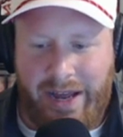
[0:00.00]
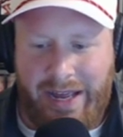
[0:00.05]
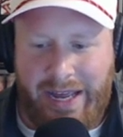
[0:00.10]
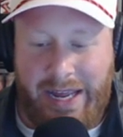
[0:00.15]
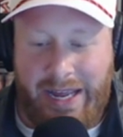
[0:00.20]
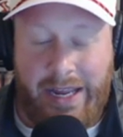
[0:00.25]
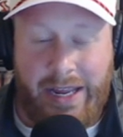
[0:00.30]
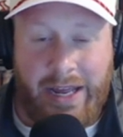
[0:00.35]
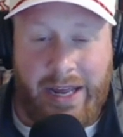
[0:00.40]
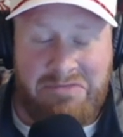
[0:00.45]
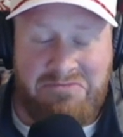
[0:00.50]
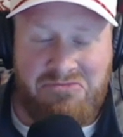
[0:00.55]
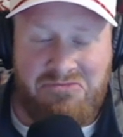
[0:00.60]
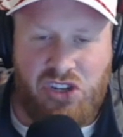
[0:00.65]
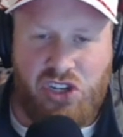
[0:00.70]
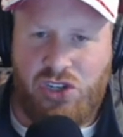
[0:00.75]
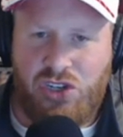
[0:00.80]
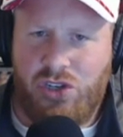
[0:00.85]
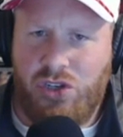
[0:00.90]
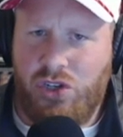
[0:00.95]
He
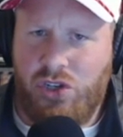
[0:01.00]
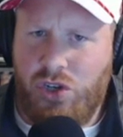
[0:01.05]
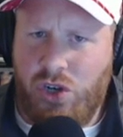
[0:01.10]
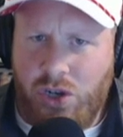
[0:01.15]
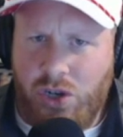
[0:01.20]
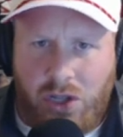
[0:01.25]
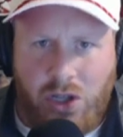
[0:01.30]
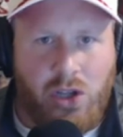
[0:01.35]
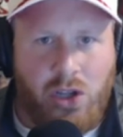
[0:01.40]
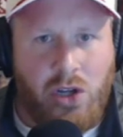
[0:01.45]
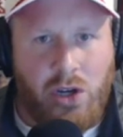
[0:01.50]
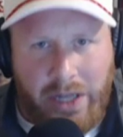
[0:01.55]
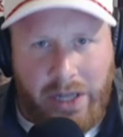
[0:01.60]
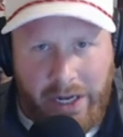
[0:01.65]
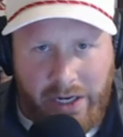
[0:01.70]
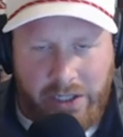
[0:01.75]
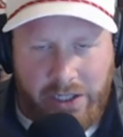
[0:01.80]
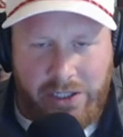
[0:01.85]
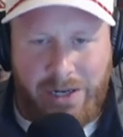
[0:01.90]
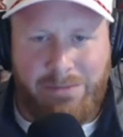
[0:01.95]
good
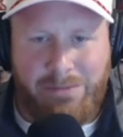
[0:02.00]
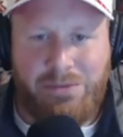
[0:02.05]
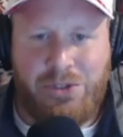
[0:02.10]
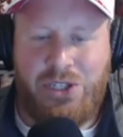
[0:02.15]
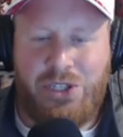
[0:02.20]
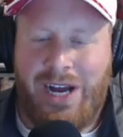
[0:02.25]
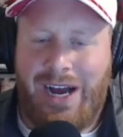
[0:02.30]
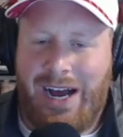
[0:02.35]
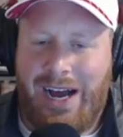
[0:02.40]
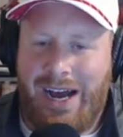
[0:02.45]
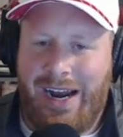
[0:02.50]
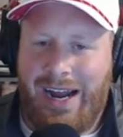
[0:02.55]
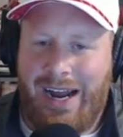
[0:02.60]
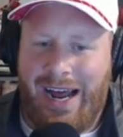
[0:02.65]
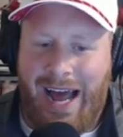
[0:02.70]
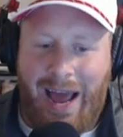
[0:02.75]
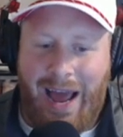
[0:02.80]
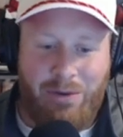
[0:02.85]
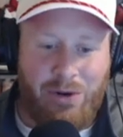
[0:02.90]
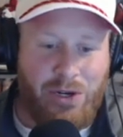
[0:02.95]
looking jump shot.
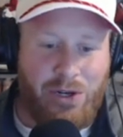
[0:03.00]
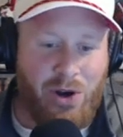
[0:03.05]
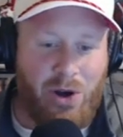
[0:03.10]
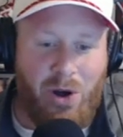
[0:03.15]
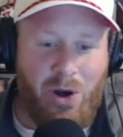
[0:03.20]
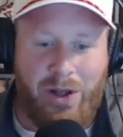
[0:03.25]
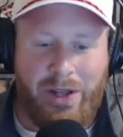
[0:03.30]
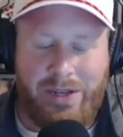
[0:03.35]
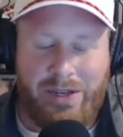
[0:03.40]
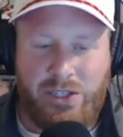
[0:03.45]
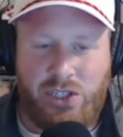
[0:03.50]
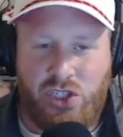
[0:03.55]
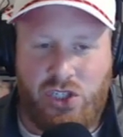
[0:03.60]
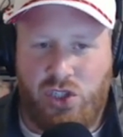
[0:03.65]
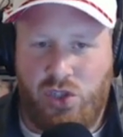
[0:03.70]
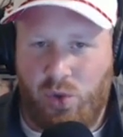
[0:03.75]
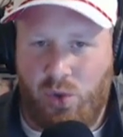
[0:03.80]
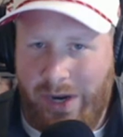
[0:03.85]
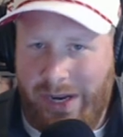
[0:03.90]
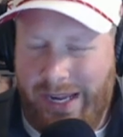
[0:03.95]
I would call it
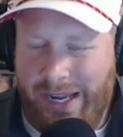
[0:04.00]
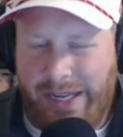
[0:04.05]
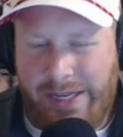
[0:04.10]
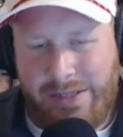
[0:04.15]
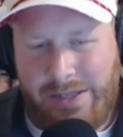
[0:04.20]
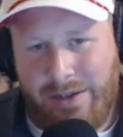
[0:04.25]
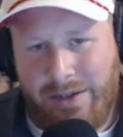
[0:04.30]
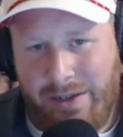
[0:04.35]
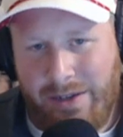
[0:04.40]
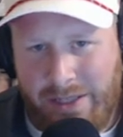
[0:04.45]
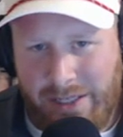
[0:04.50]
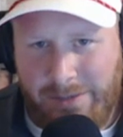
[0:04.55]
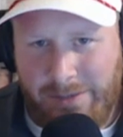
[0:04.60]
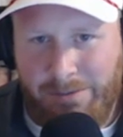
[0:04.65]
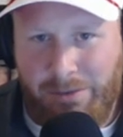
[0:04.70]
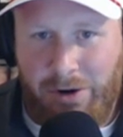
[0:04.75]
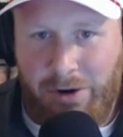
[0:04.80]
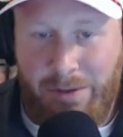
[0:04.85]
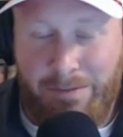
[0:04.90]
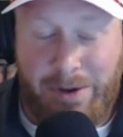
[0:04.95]
streaky still at this
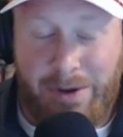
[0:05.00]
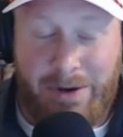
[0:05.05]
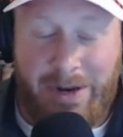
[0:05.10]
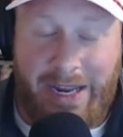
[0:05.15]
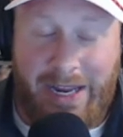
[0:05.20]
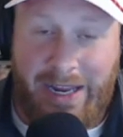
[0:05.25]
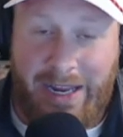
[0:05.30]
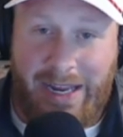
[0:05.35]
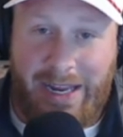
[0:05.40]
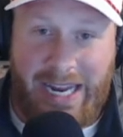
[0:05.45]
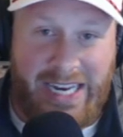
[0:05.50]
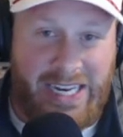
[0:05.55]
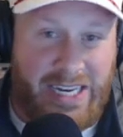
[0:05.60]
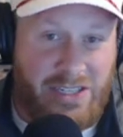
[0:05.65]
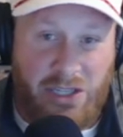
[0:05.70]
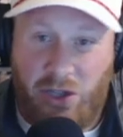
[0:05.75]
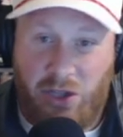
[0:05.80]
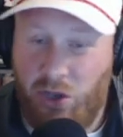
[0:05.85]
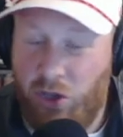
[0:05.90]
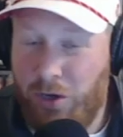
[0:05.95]
point, but he
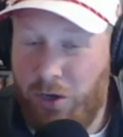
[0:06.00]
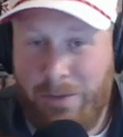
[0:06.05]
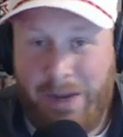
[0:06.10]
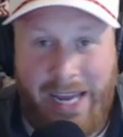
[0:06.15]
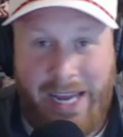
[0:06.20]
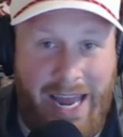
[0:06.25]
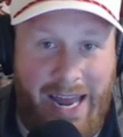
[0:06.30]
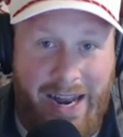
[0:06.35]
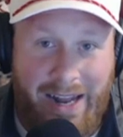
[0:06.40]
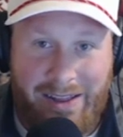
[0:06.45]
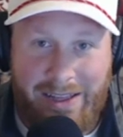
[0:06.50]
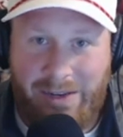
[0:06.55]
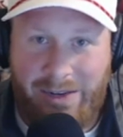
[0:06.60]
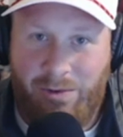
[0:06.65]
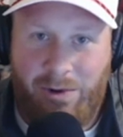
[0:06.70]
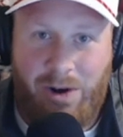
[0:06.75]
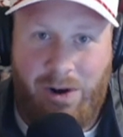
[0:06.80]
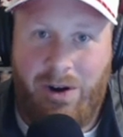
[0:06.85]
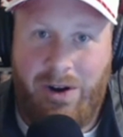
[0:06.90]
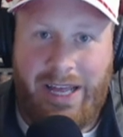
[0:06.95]
doesn't look mechanically
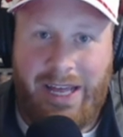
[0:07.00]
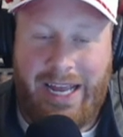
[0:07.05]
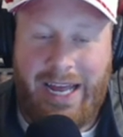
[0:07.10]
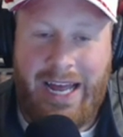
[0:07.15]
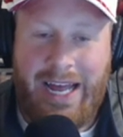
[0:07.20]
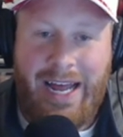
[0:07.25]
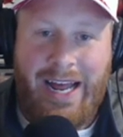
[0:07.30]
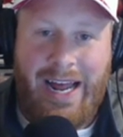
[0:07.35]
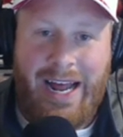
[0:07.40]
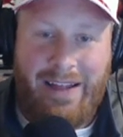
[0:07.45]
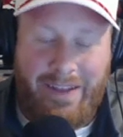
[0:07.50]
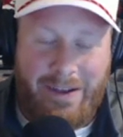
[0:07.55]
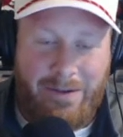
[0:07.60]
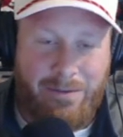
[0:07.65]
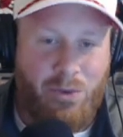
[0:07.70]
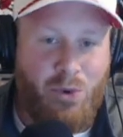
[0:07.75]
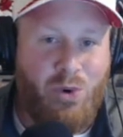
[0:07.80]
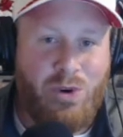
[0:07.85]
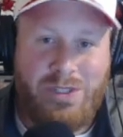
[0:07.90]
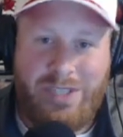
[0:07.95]
wrong. Like, I think
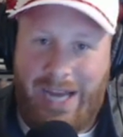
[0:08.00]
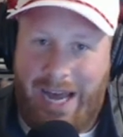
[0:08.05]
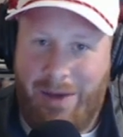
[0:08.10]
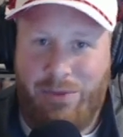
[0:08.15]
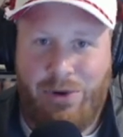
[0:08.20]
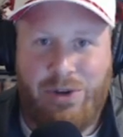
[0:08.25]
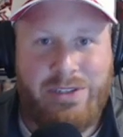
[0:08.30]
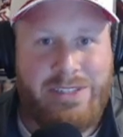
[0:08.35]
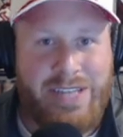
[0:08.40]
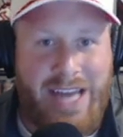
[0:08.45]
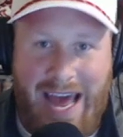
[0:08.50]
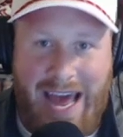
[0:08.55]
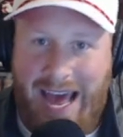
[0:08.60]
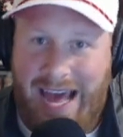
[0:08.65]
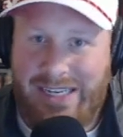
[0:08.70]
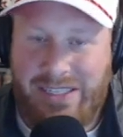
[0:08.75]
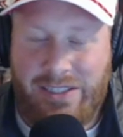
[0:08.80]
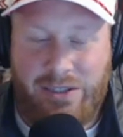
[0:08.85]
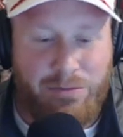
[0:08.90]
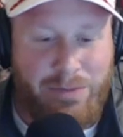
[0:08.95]
more time on
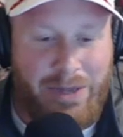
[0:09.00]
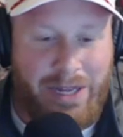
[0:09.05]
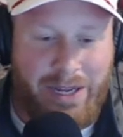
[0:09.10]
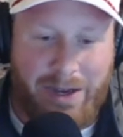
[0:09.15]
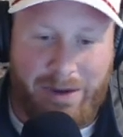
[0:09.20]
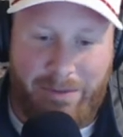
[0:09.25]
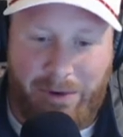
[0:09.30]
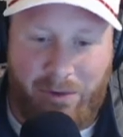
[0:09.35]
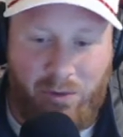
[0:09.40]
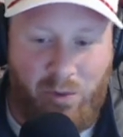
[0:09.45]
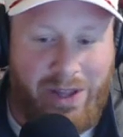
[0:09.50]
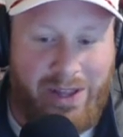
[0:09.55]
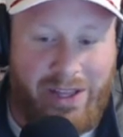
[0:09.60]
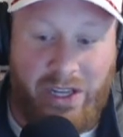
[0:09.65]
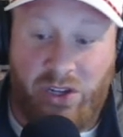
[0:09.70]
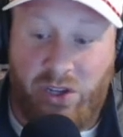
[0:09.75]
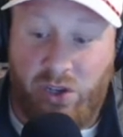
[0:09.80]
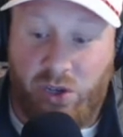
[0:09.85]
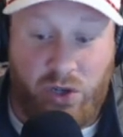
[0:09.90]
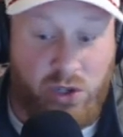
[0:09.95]
task will become a
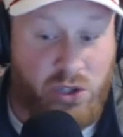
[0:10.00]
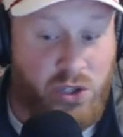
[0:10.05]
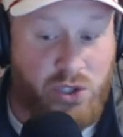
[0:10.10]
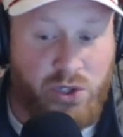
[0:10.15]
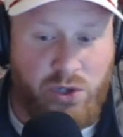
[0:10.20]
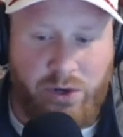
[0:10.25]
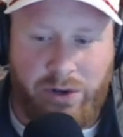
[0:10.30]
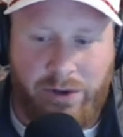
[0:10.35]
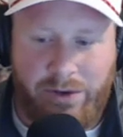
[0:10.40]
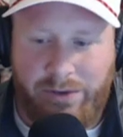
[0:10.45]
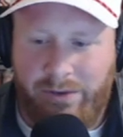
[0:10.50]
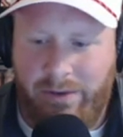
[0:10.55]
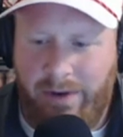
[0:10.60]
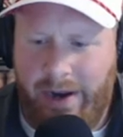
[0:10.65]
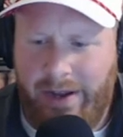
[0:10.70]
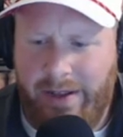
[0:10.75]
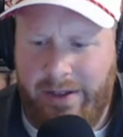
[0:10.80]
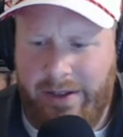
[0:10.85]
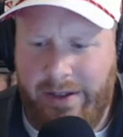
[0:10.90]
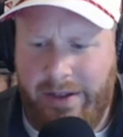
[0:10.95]
really good shooter,
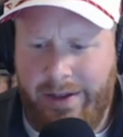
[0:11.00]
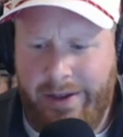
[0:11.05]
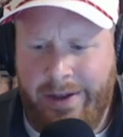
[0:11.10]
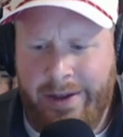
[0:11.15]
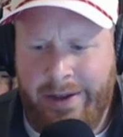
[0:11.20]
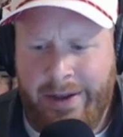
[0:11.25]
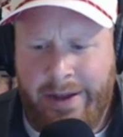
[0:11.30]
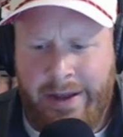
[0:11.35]
frankly.